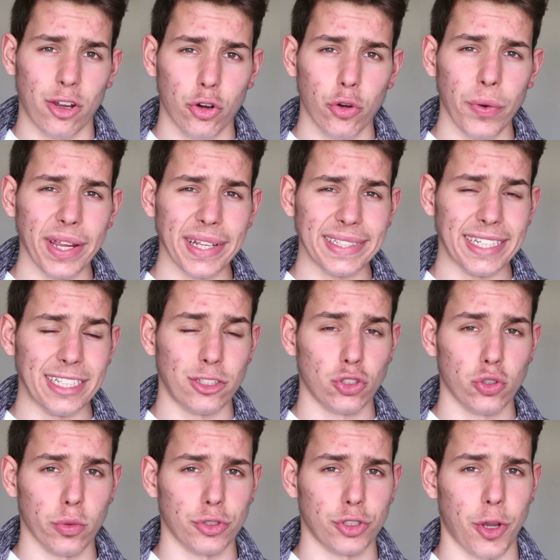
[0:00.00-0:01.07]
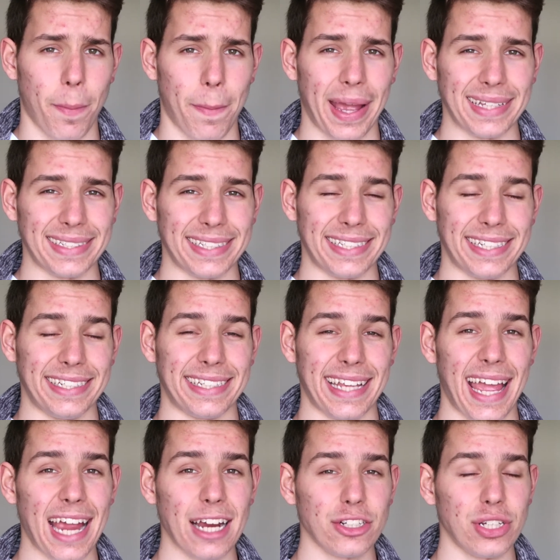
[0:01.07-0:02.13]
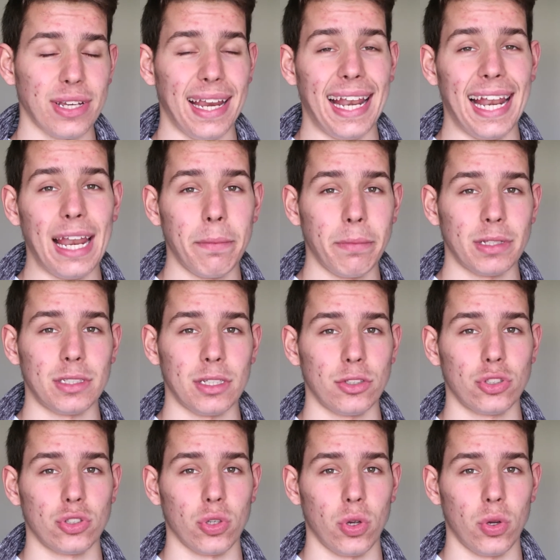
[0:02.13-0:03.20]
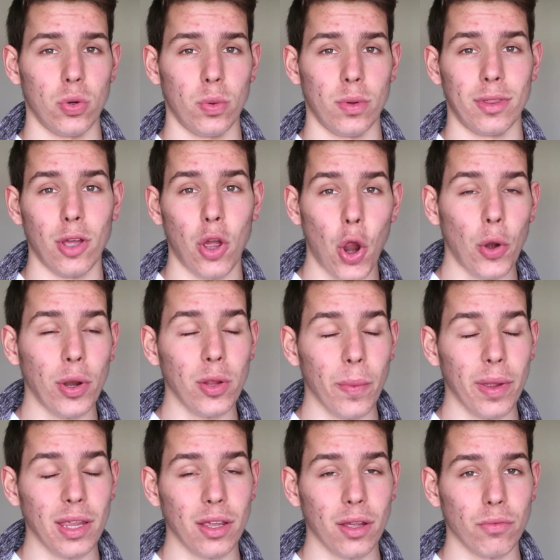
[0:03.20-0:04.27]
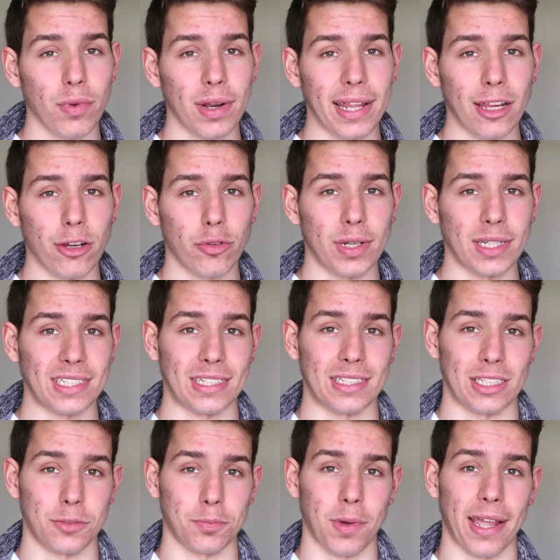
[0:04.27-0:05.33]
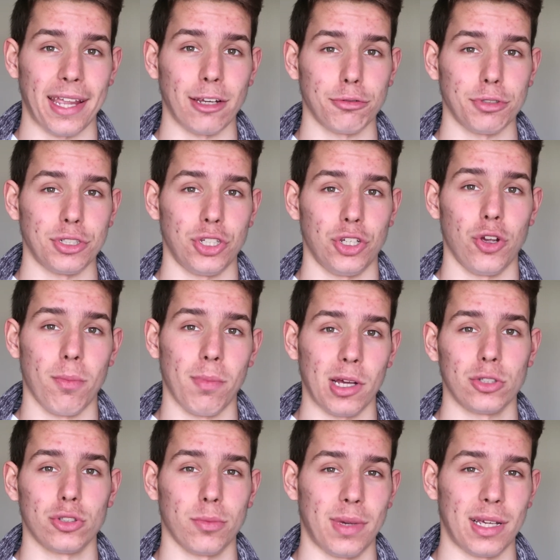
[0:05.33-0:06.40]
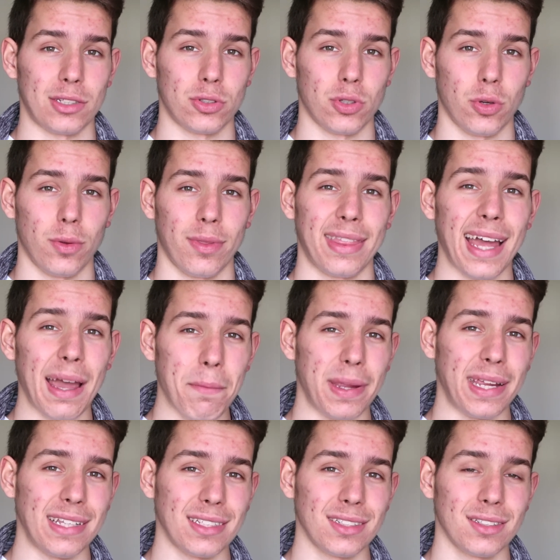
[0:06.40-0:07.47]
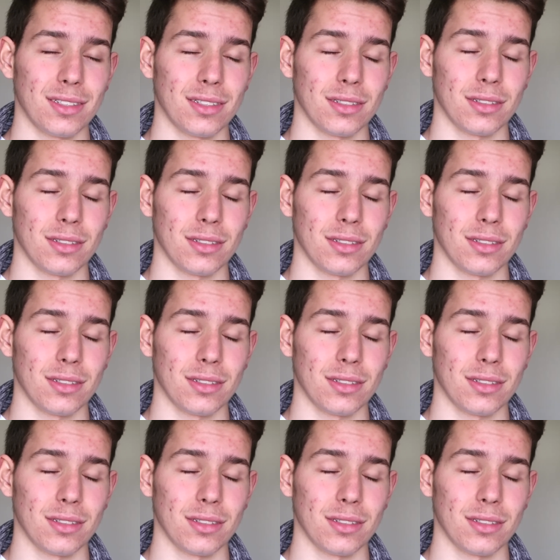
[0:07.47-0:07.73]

the creatine storage capacity is actually limited. So the only way you can really increase this is by increasing your muscle mass. So that means